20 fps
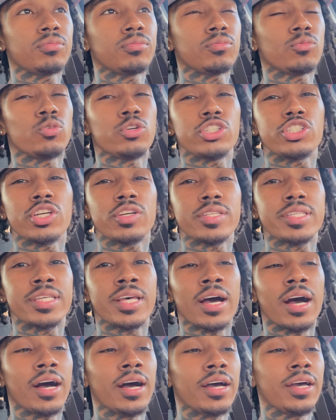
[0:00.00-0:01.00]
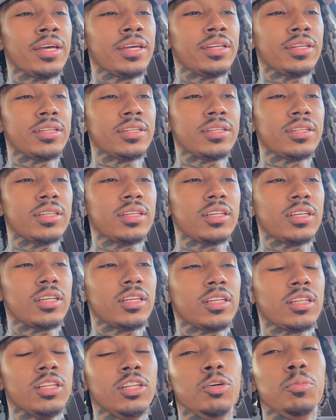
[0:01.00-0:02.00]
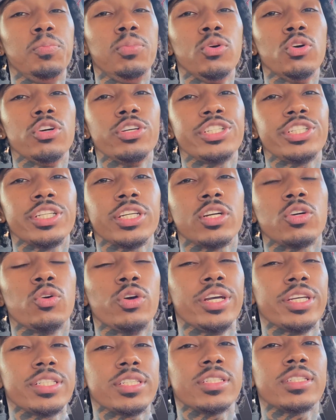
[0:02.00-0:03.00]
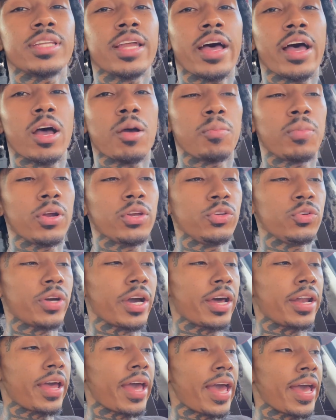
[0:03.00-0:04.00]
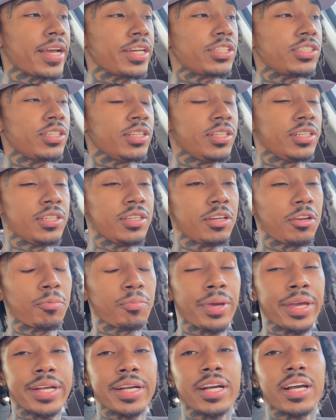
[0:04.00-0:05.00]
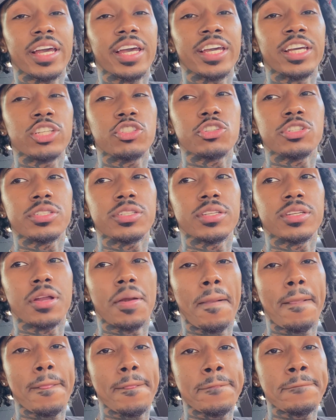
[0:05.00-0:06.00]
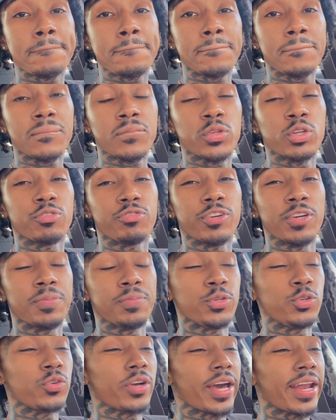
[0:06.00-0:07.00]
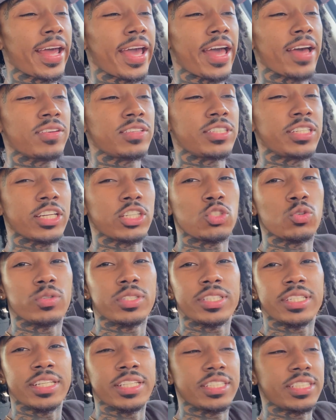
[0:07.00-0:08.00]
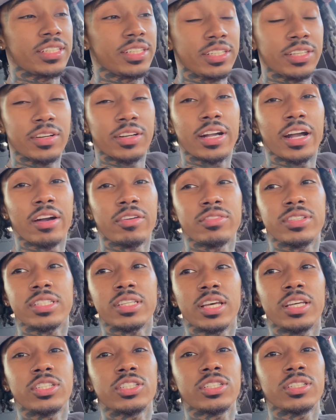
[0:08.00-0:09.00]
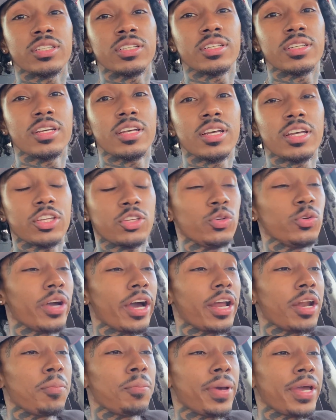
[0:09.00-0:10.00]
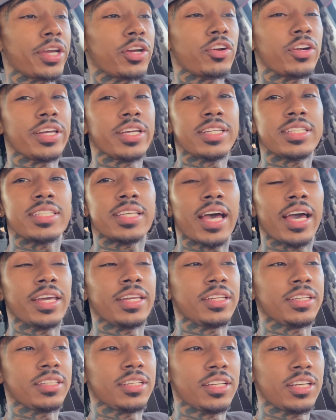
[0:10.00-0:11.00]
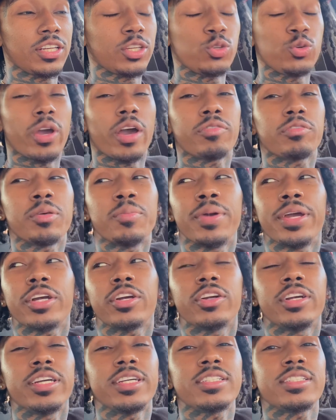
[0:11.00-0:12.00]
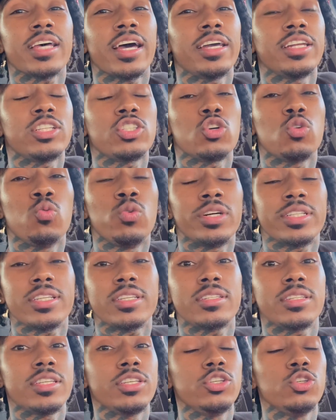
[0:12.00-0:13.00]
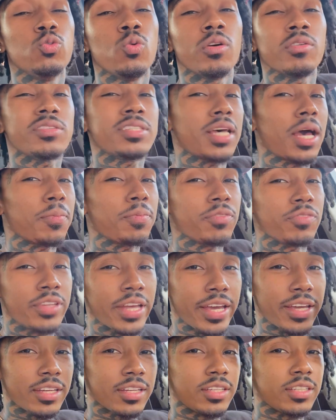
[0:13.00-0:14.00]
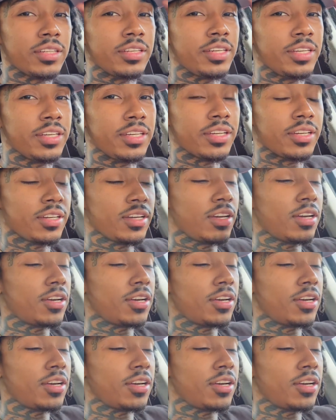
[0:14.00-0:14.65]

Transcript: What's your sign? Little bullshit questions. Nah, bro, you gotta actually make her interested. You feel me? You gotta have sexual tension in your conversation. You gotta make her excited. You have to make her excited to want to see you on top of that. You did.